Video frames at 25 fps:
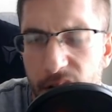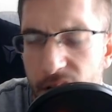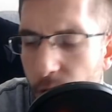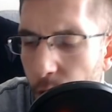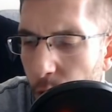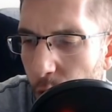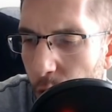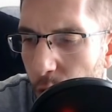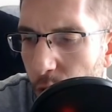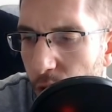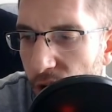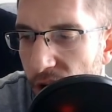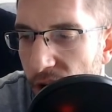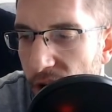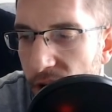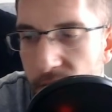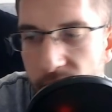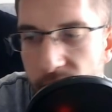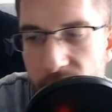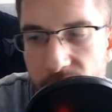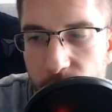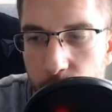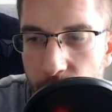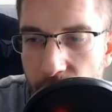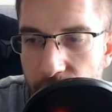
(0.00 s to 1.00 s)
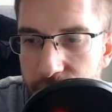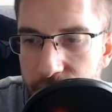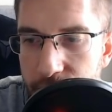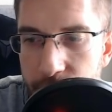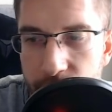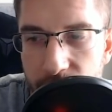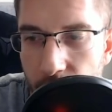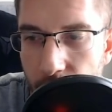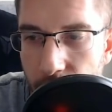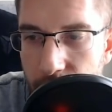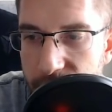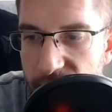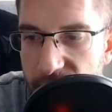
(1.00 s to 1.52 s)
Or who else we
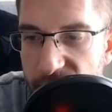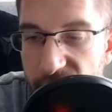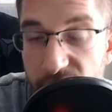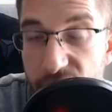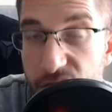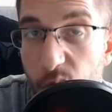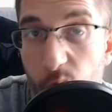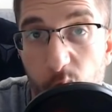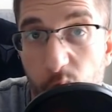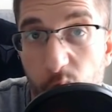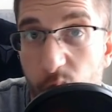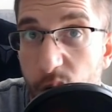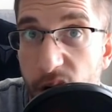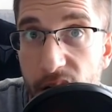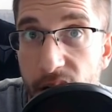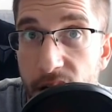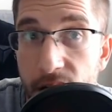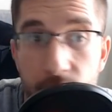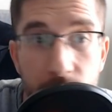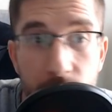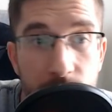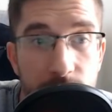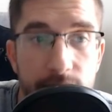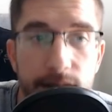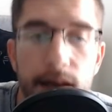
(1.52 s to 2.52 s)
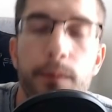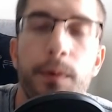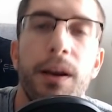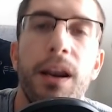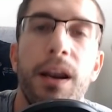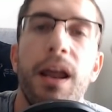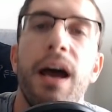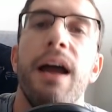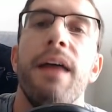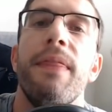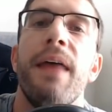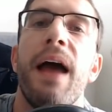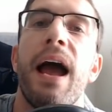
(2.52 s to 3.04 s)
got? Diadora, someone
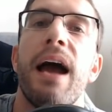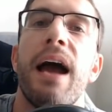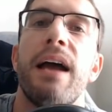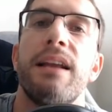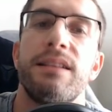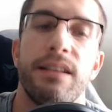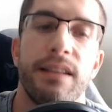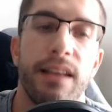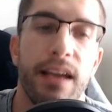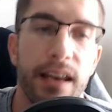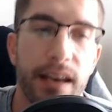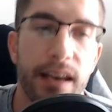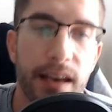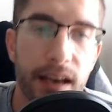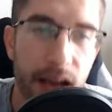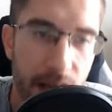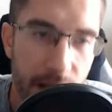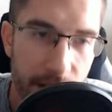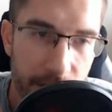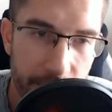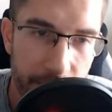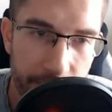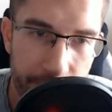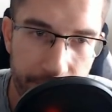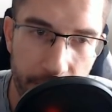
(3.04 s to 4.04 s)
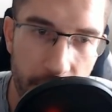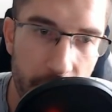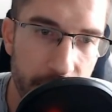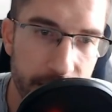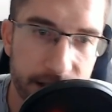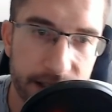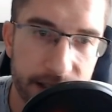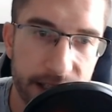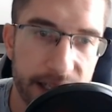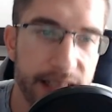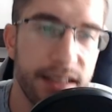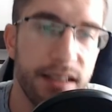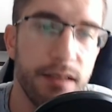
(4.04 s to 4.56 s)
like that. So then the
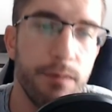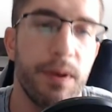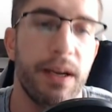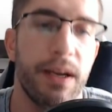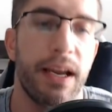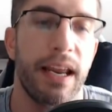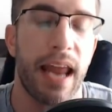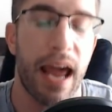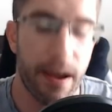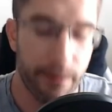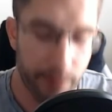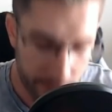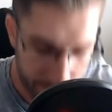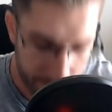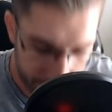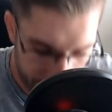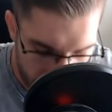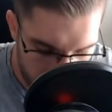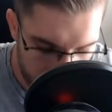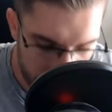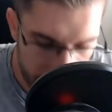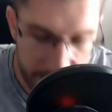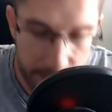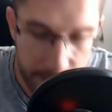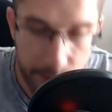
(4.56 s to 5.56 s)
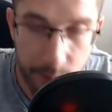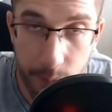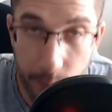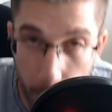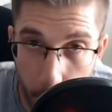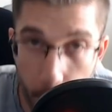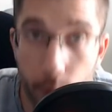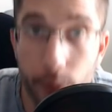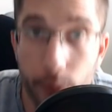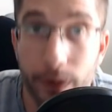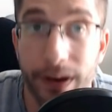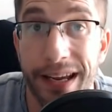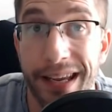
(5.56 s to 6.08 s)
first season, we're going to have a very
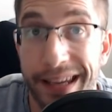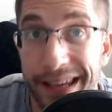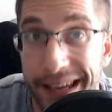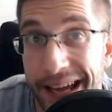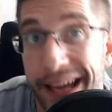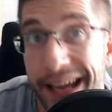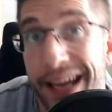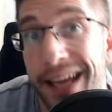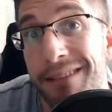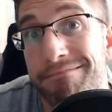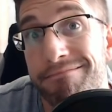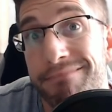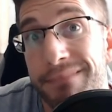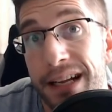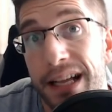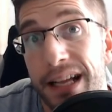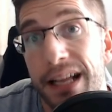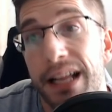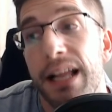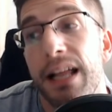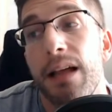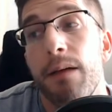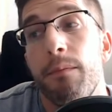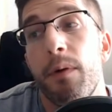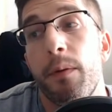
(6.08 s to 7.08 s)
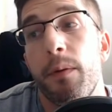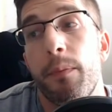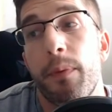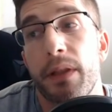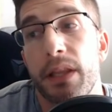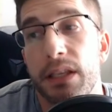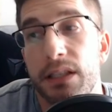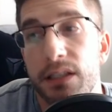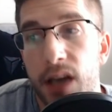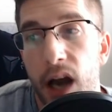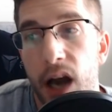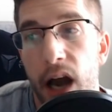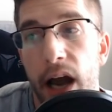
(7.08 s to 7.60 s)
boring kit. But by
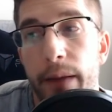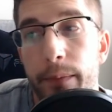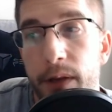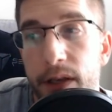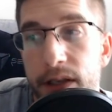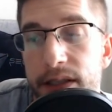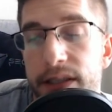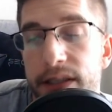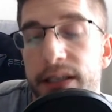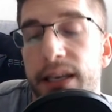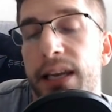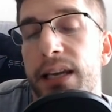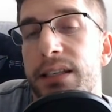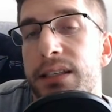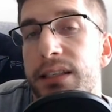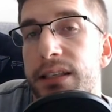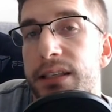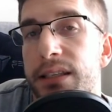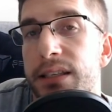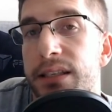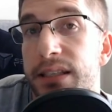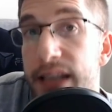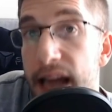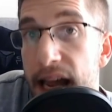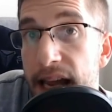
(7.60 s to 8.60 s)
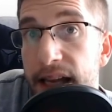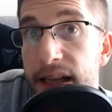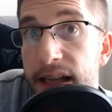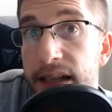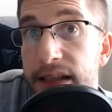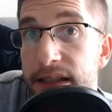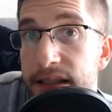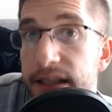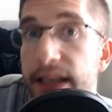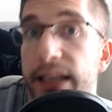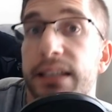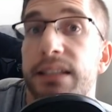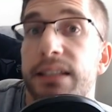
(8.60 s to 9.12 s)
the time you see us in the
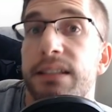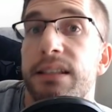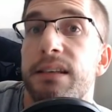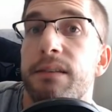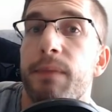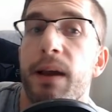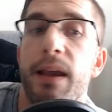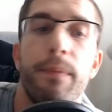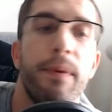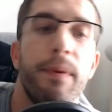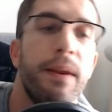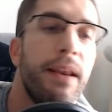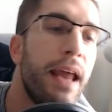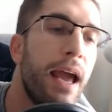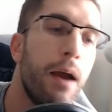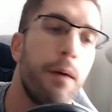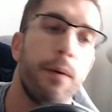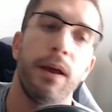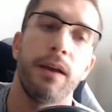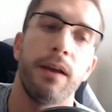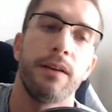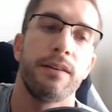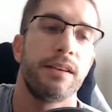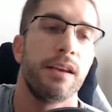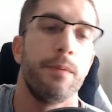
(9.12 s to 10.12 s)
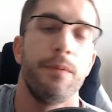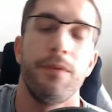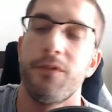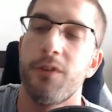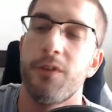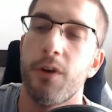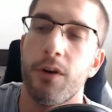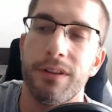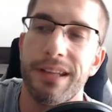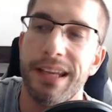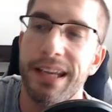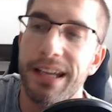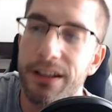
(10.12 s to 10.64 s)
2nd season, maybe now, like I said, we've
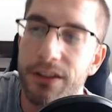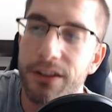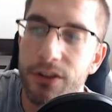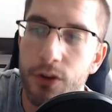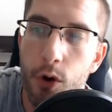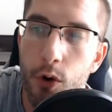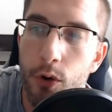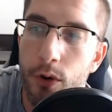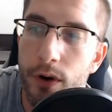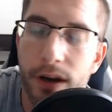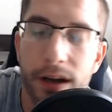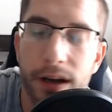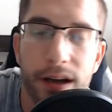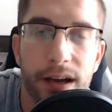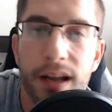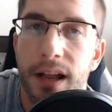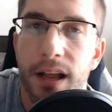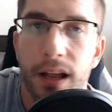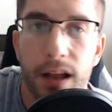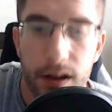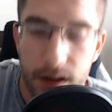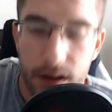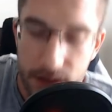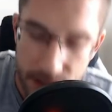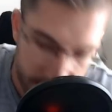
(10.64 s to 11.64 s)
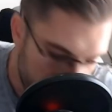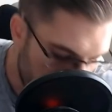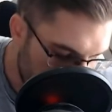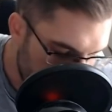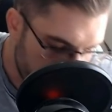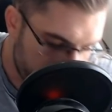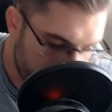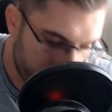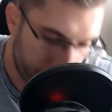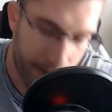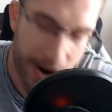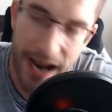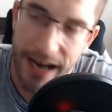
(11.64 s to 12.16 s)
got Diadora, some
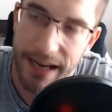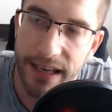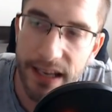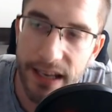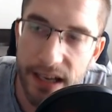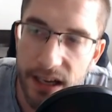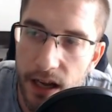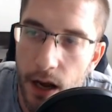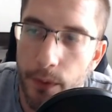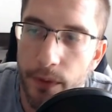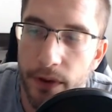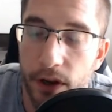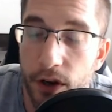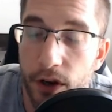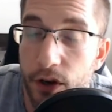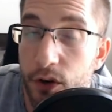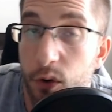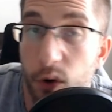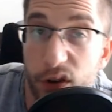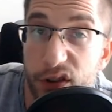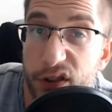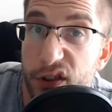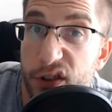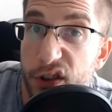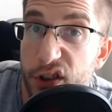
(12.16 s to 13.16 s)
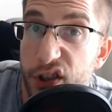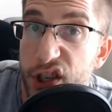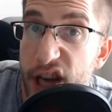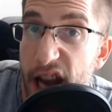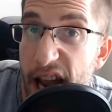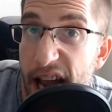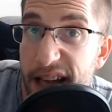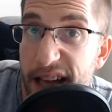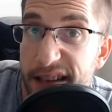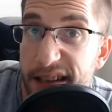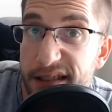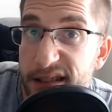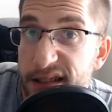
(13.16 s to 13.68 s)
branding going across the
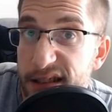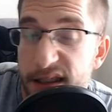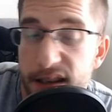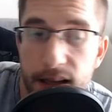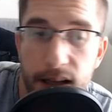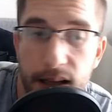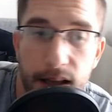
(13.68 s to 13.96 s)
chest.